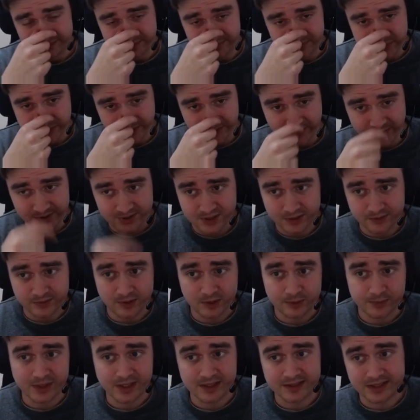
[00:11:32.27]
First of all,
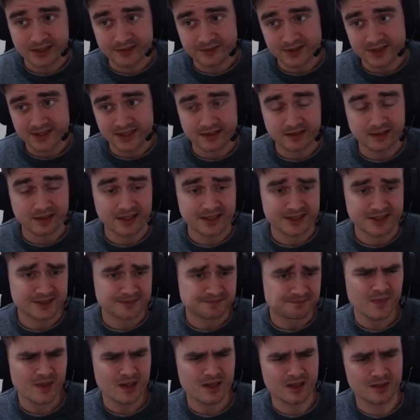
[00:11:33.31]
we got Defense Satellites,
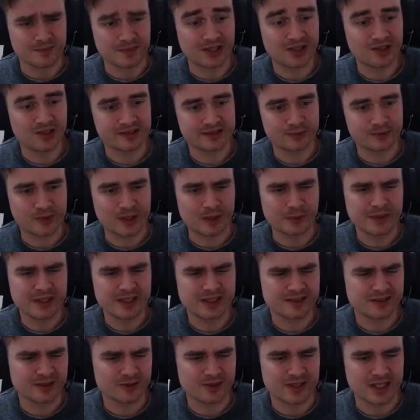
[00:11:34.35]
because, well, we
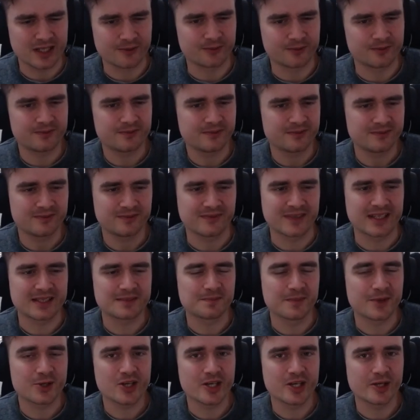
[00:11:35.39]
don't have that
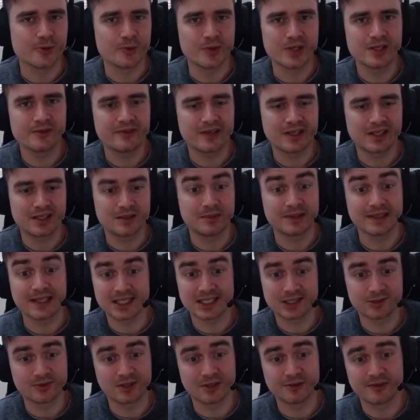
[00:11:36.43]
much AoE available.
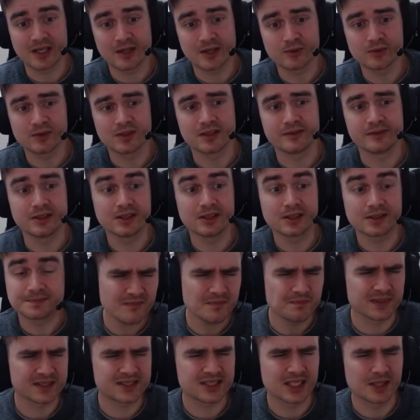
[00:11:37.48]
Yes, we are regular Vita,
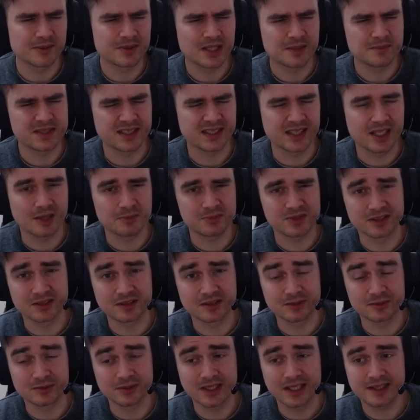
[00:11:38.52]
but sometimes he comes in
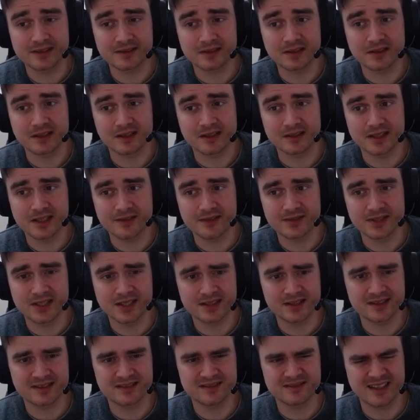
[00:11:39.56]
too late, and dev
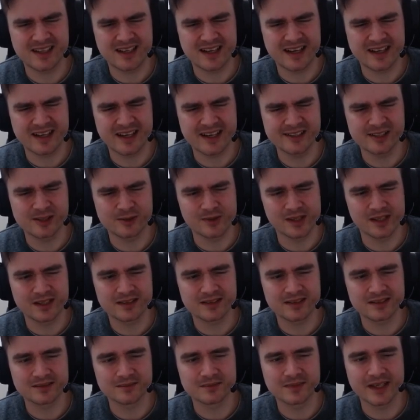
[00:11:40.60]
sets, I kinda run it
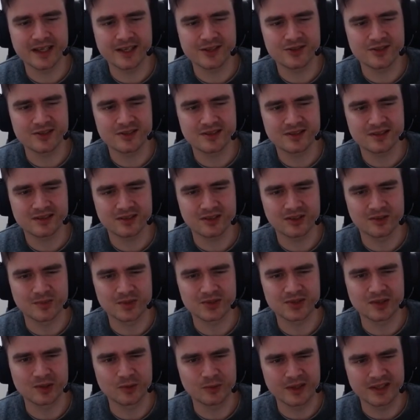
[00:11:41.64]
in Agents
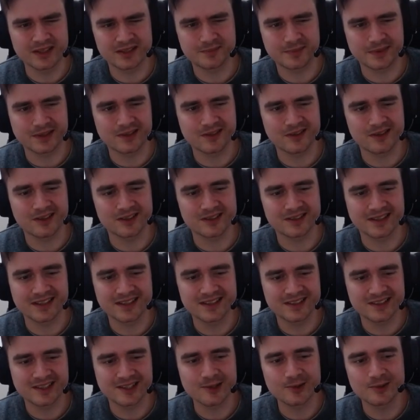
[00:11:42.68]
almost always, because
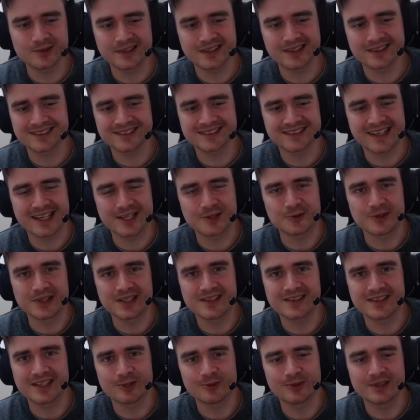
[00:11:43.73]
it's the only AoE
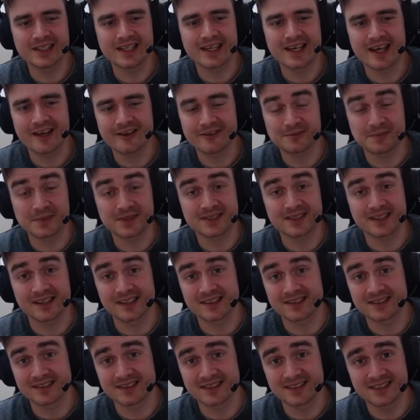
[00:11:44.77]
they really have
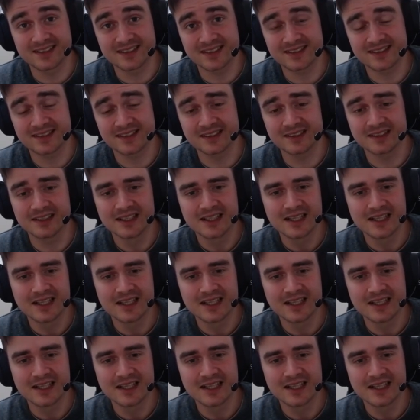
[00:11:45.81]
besides the Sister Seal,